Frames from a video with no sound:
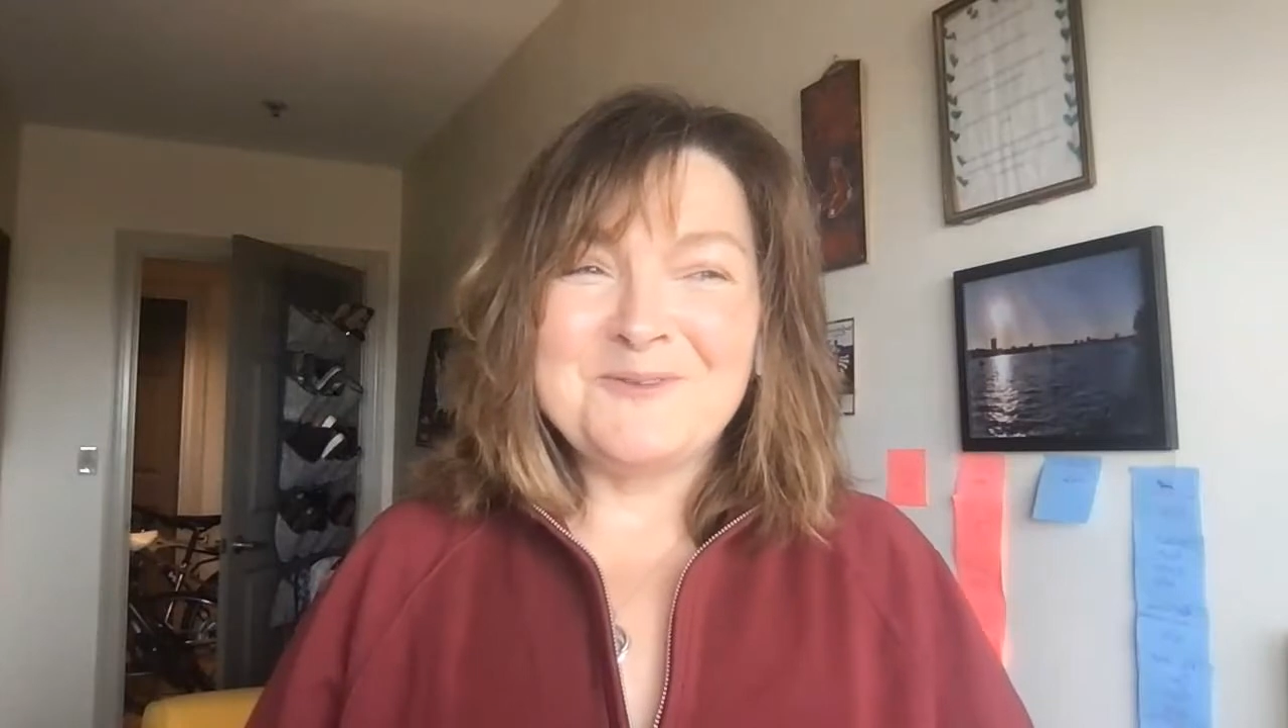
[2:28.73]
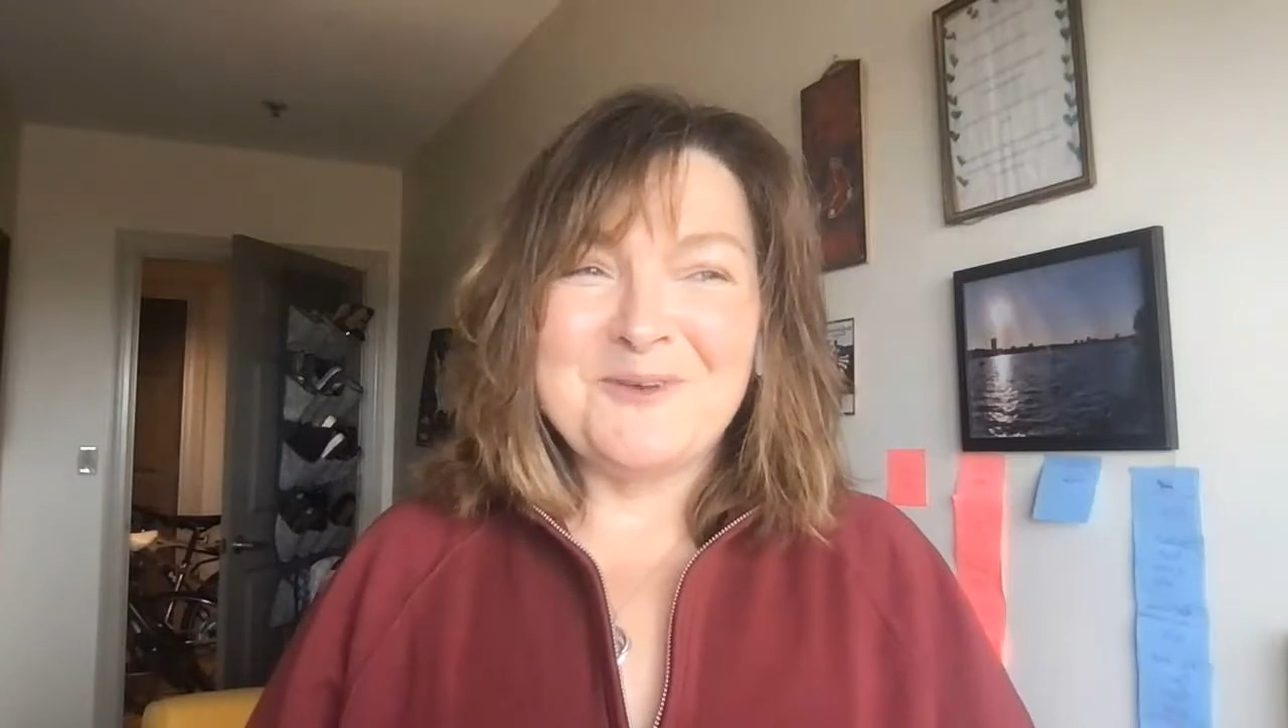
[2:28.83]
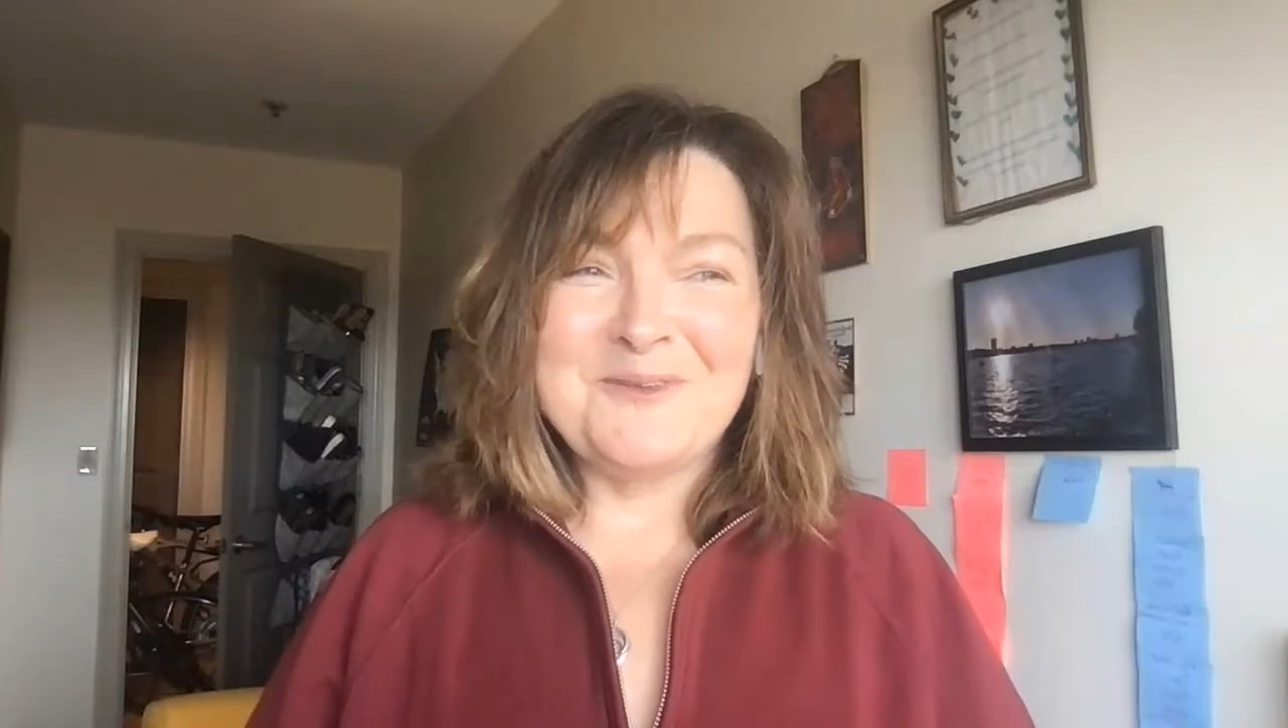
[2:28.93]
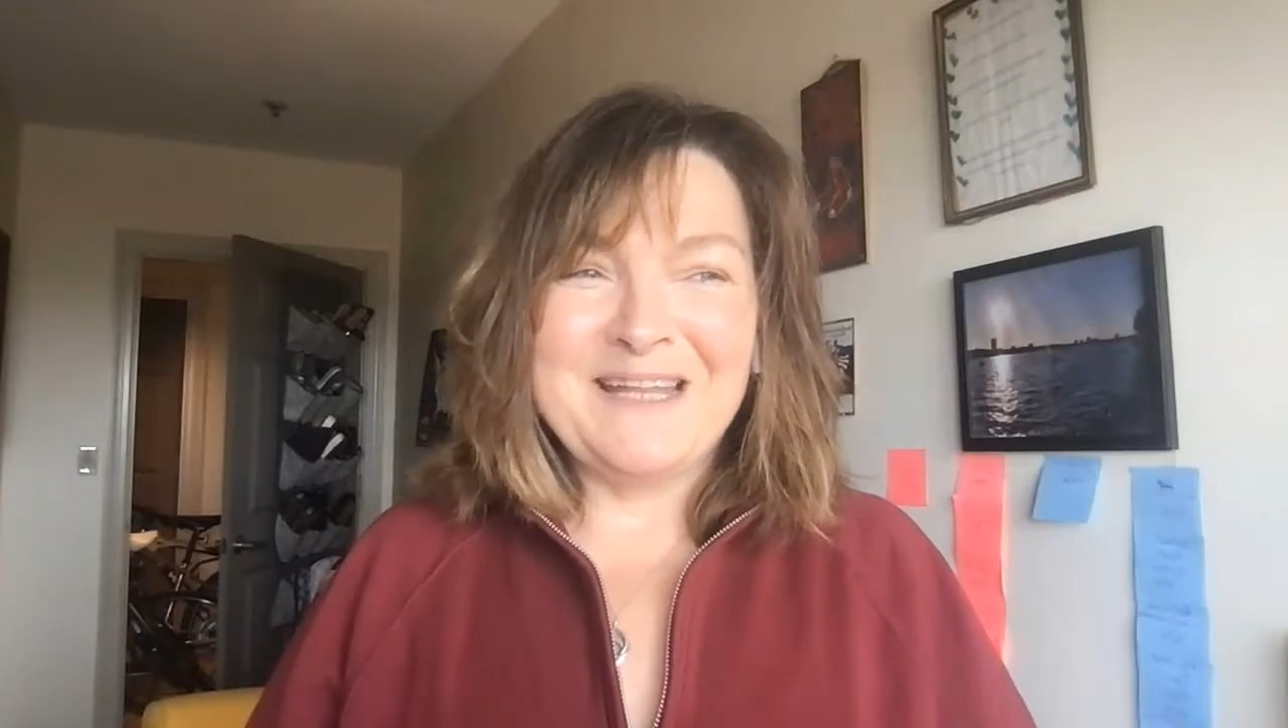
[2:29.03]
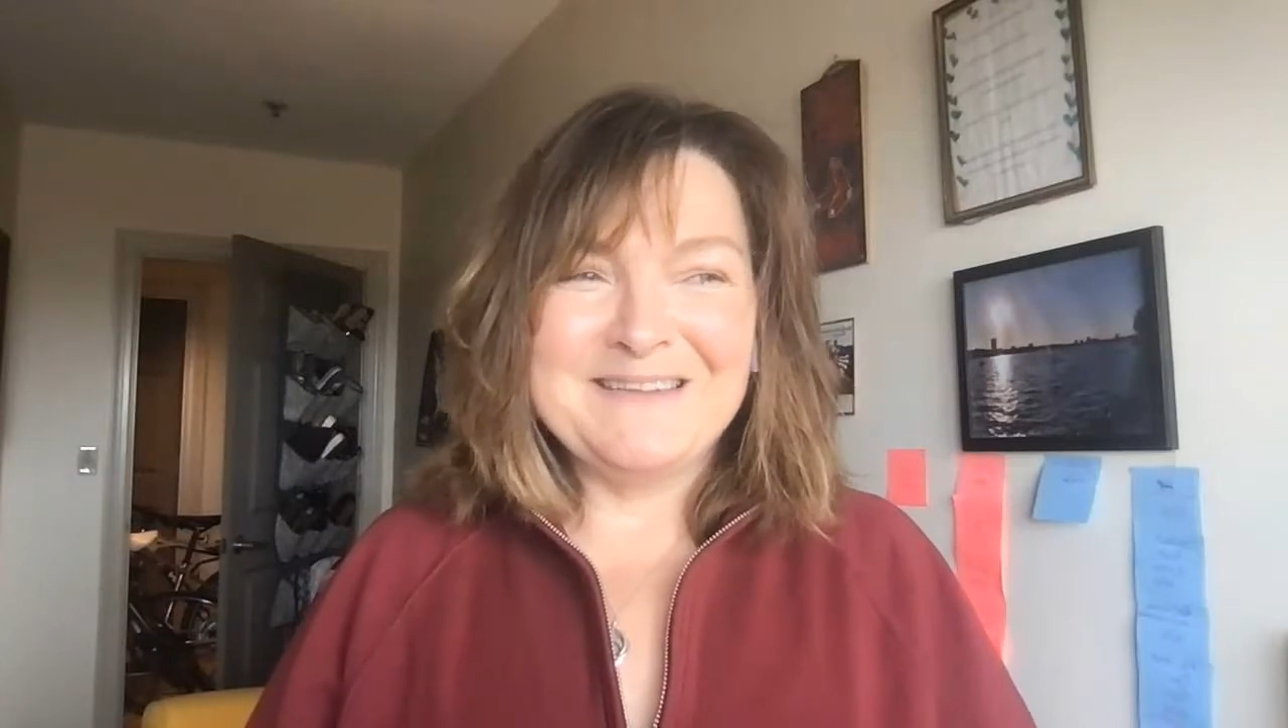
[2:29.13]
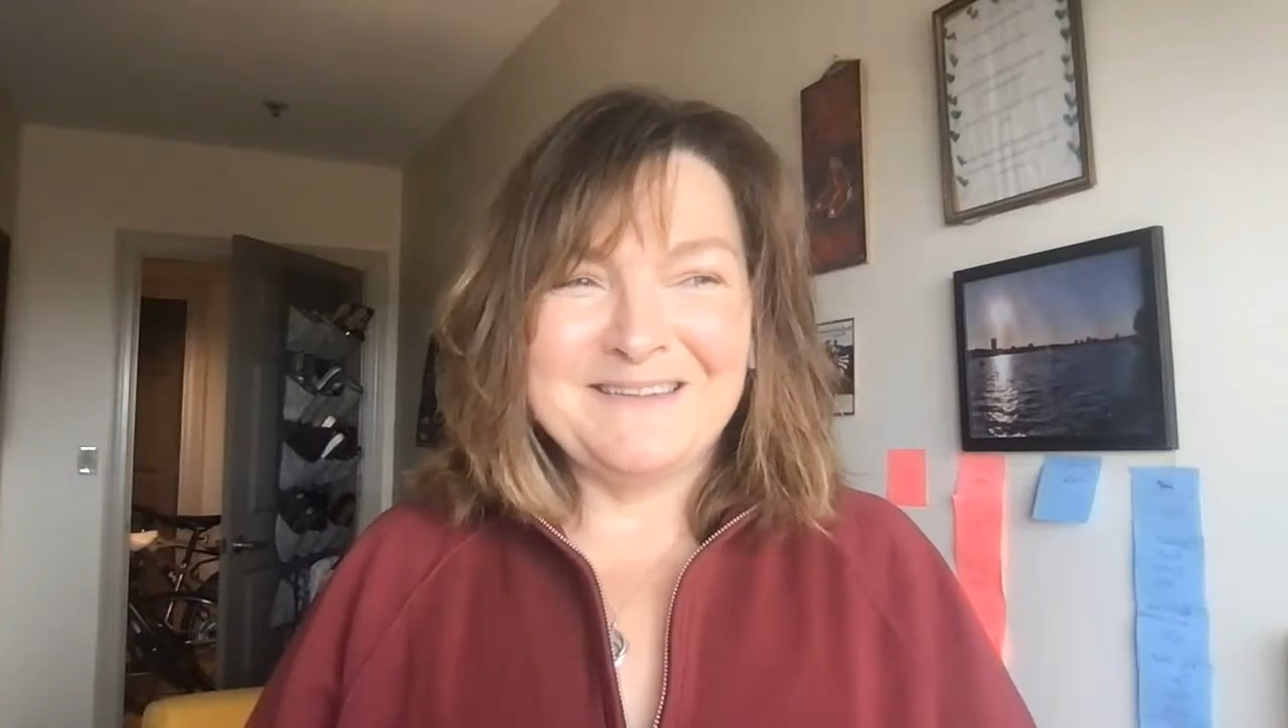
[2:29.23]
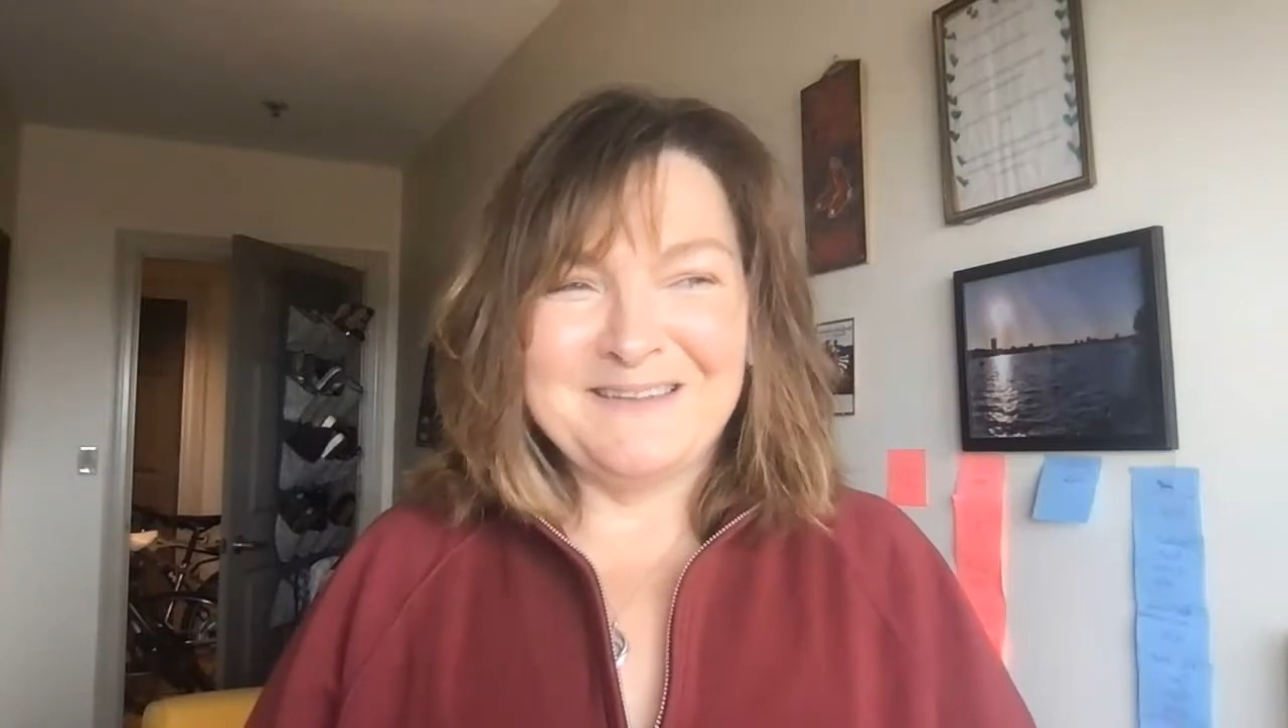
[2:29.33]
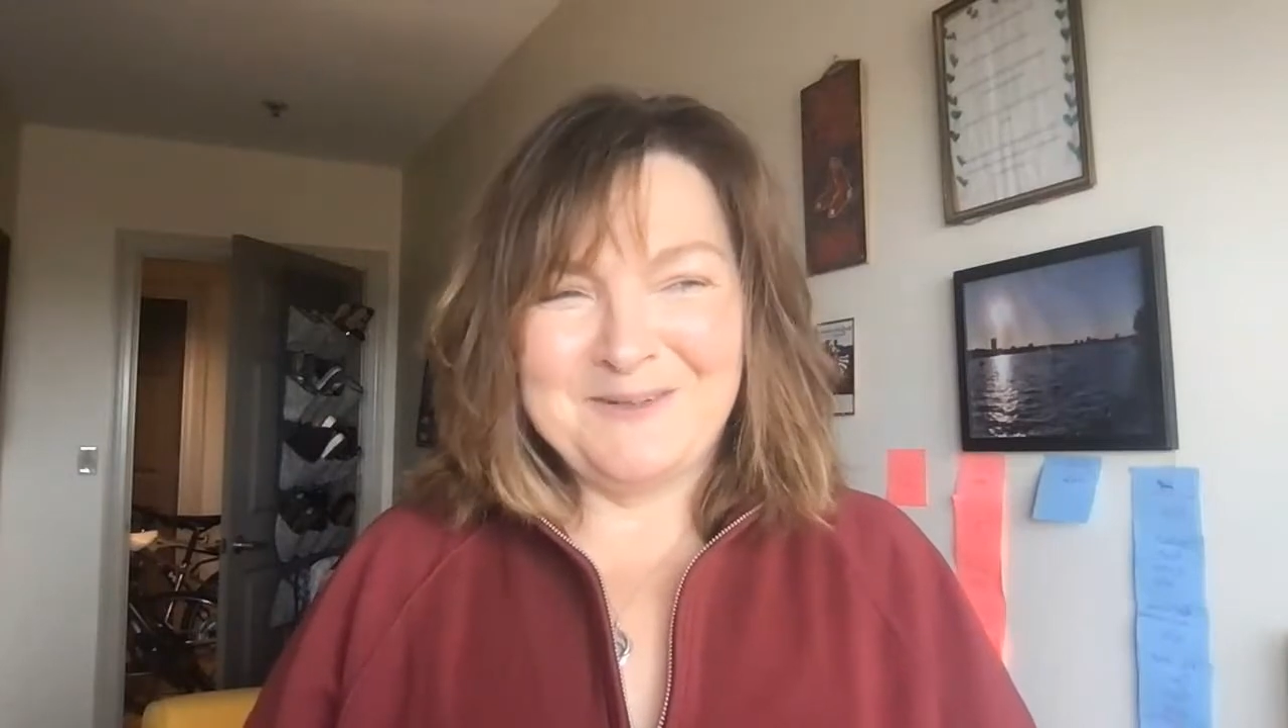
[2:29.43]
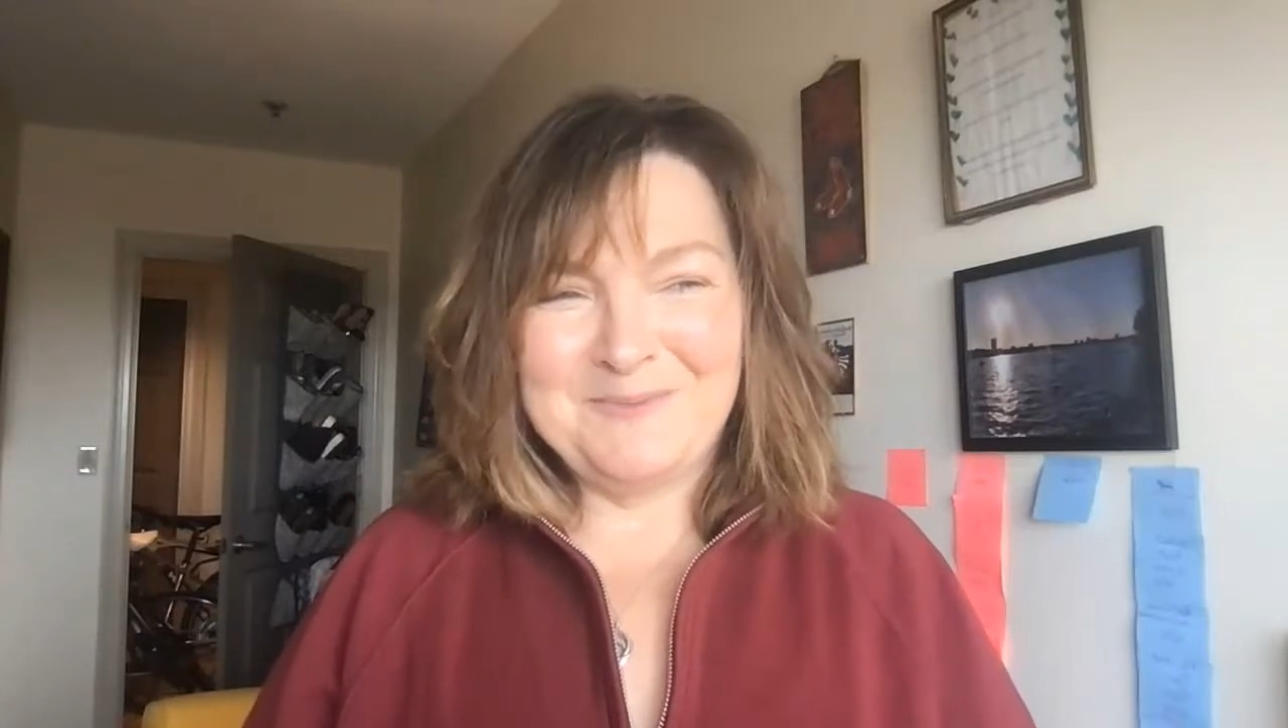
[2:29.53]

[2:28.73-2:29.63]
that's a little